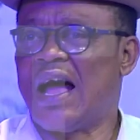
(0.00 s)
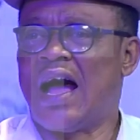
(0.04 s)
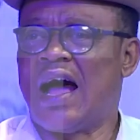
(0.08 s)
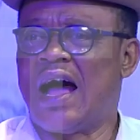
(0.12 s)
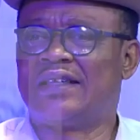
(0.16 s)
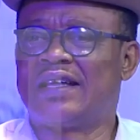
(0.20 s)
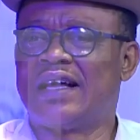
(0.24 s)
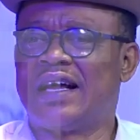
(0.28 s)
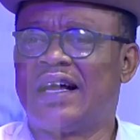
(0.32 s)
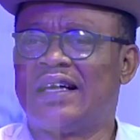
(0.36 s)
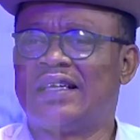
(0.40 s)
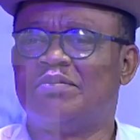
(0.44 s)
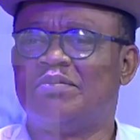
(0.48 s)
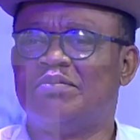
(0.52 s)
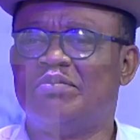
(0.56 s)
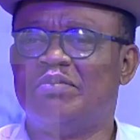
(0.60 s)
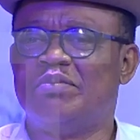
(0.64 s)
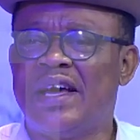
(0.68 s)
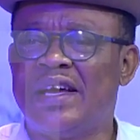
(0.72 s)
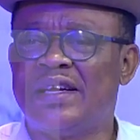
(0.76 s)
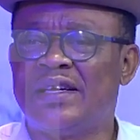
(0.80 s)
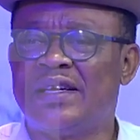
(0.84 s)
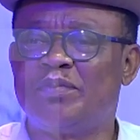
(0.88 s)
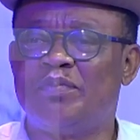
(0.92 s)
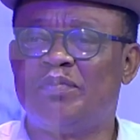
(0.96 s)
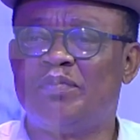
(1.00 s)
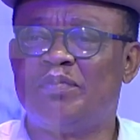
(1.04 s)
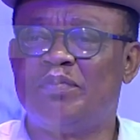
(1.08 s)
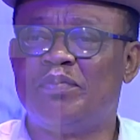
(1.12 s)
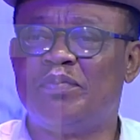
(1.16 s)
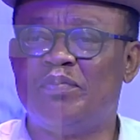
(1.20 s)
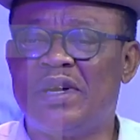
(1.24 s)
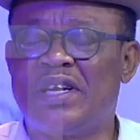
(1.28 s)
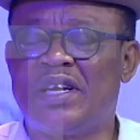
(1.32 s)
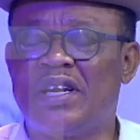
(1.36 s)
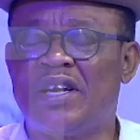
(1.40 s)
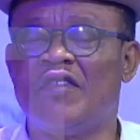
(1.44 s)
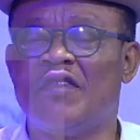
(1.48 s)
And it has made
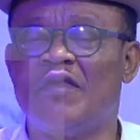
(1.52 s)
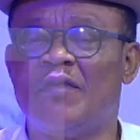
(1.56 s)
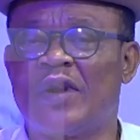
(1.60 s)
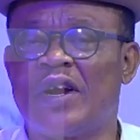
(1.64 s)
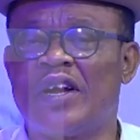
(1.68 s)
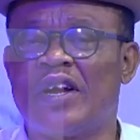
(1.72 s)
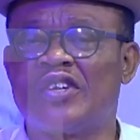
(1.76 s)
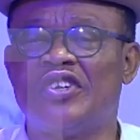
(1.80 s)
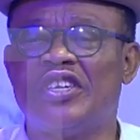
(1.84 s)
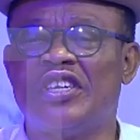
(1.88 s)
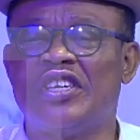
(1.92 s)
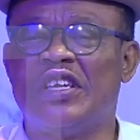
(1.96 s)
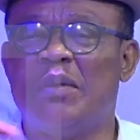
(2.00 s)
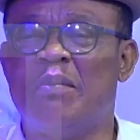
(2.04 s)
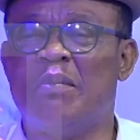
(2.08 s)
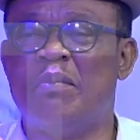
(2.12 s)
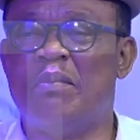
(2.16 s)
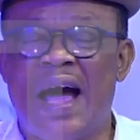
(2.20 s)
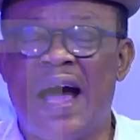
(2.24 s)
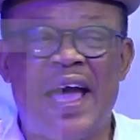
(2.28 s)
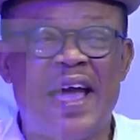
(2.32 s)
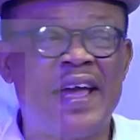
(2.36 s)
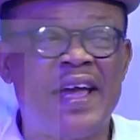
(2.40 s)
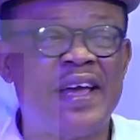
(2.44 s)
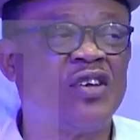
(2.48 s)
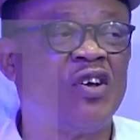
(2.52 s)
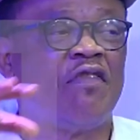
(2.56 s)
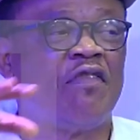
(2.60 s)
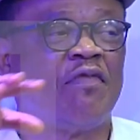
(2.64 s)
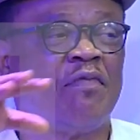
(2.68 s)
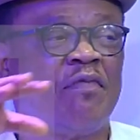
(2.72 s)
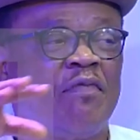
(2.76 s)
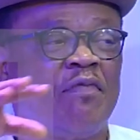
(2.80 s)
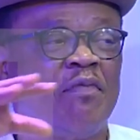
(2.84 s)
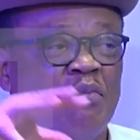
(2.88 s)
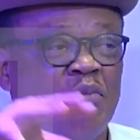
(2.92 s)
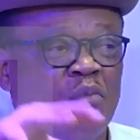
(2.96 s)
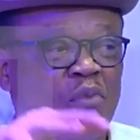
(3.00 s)
a lot of impression in the mind
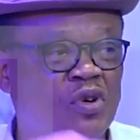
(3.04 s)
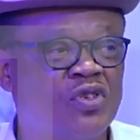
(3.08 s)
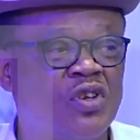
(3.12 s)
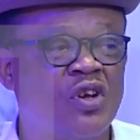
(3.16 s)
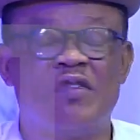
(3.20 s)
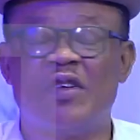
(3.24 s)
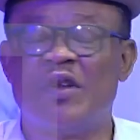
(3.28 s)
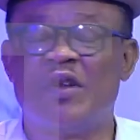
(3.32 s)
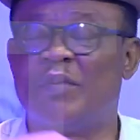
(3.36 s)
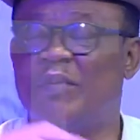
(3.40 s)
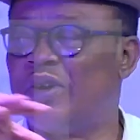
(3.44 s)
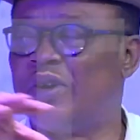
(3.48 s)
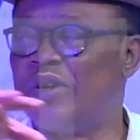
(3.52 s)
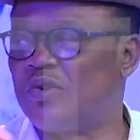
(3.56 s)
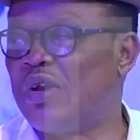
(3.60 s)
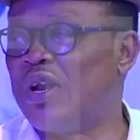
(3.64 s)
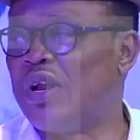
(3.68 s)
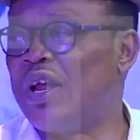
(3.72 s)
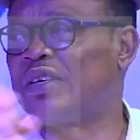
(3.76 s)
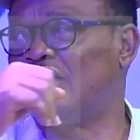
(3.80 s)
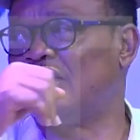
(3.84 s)
of most of the political